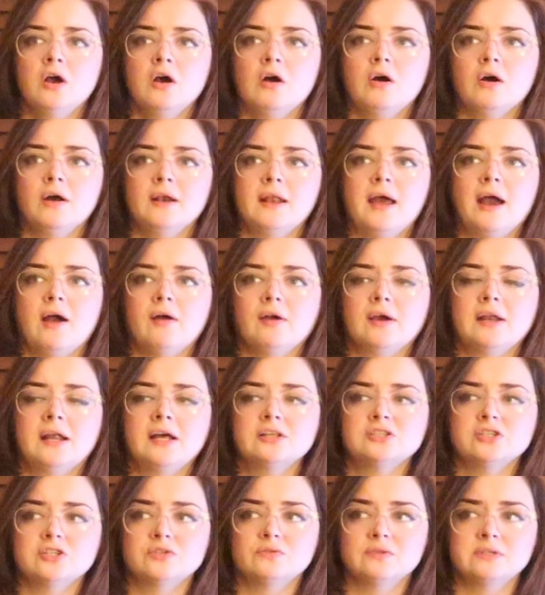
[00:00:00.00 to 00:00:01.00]
on how can
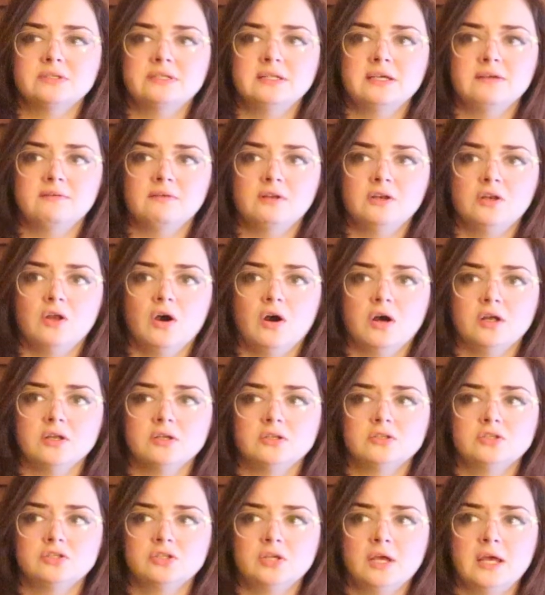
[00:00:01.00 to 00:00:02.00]
I just receive and not
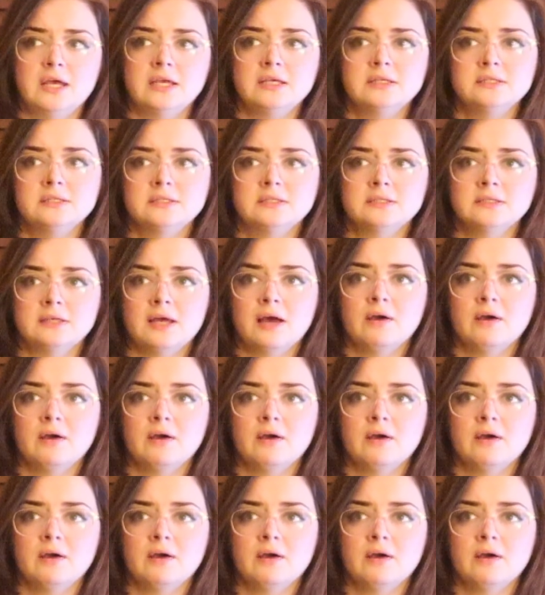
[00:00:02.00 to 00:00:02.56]
chase?